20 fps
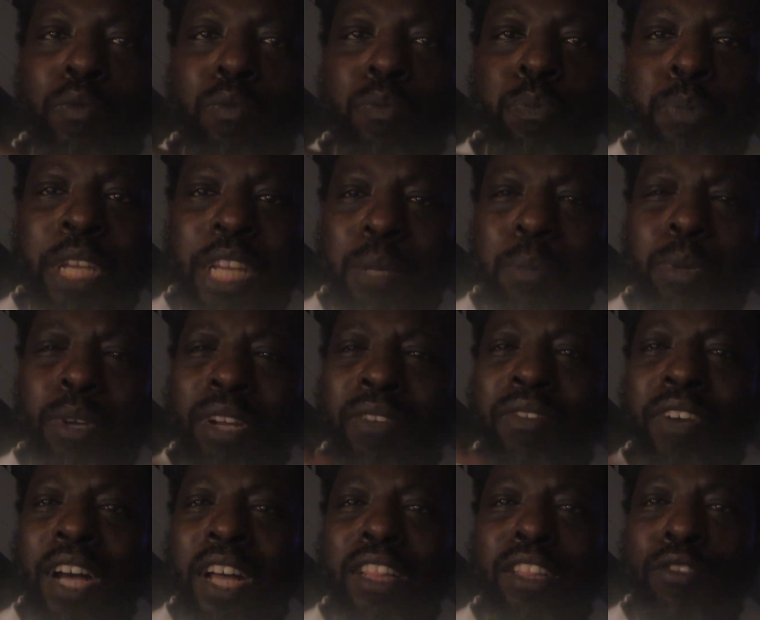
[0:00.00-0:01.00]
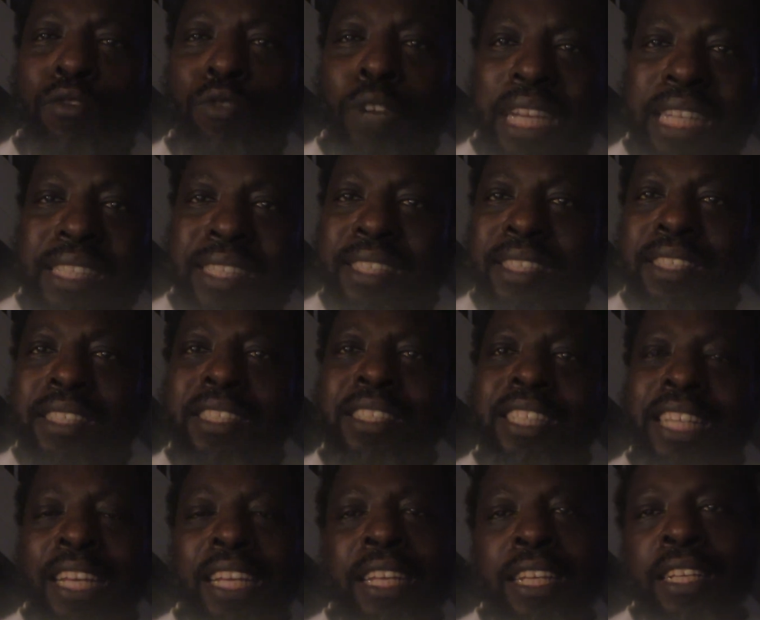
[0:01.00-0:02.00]
people of other
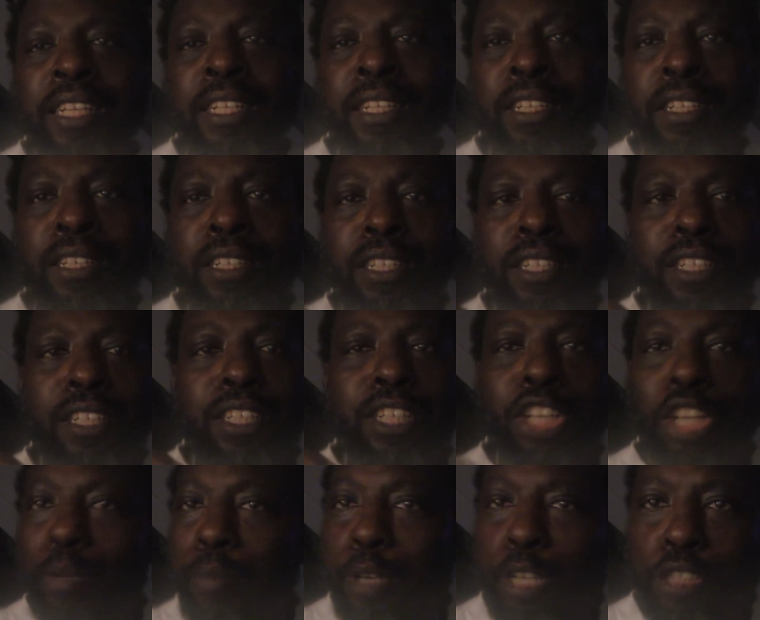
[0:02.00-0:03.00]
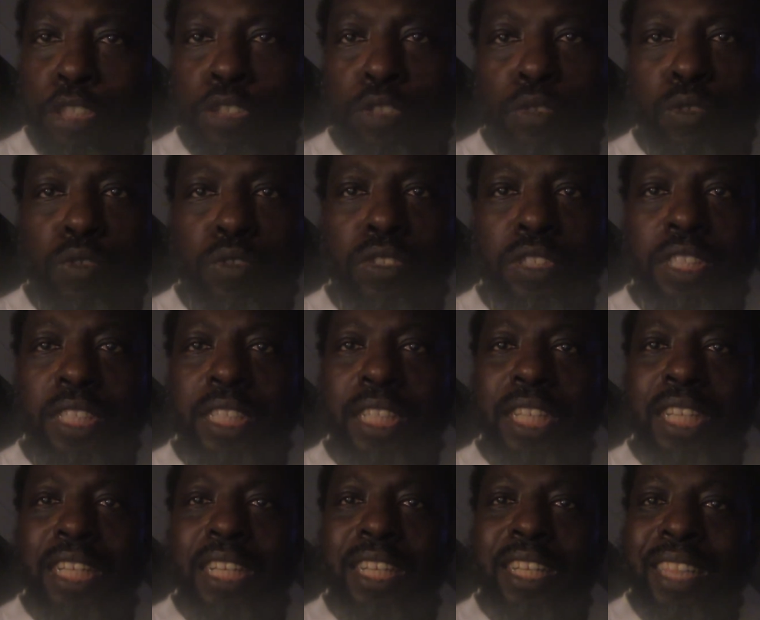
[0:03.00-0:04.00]
races in commercials
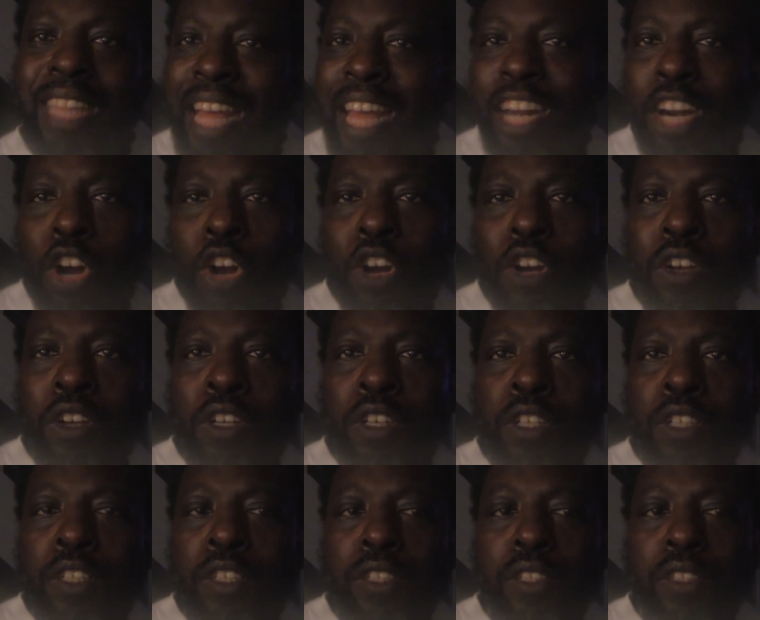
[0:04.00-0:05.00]
that are